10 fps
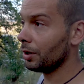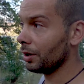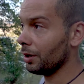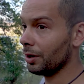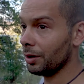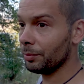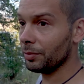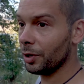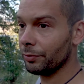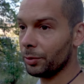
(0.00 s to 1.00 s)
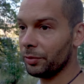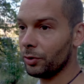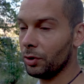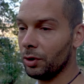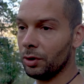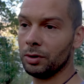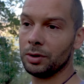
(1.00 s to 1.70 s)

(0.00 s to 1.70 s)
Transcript: I think we've got